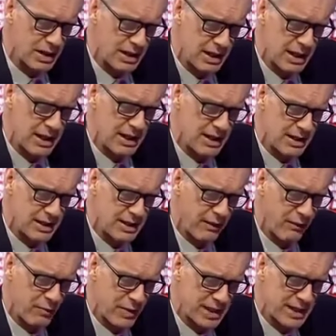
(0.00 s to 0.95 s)
years
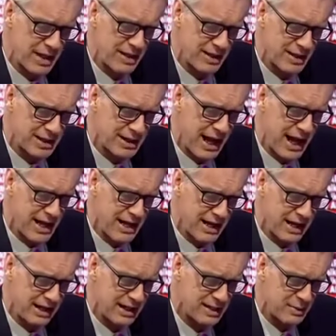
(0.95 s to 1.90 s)
of
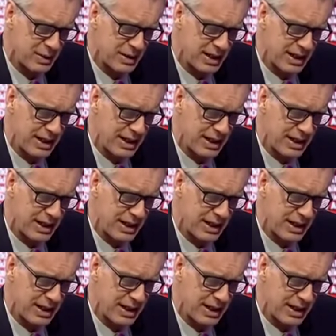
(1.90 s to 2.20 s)
misunderstandings with